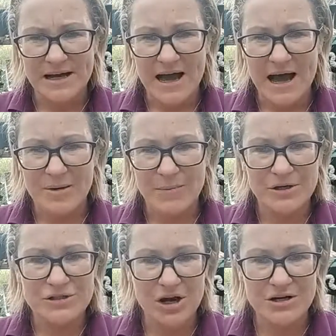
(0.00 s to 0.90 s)

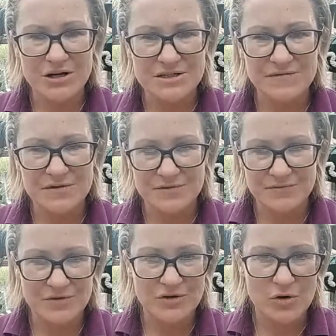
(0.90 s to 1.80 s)
About charging for
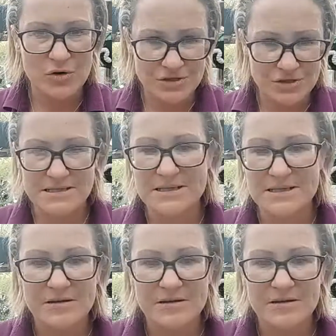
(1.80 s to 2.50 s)
courses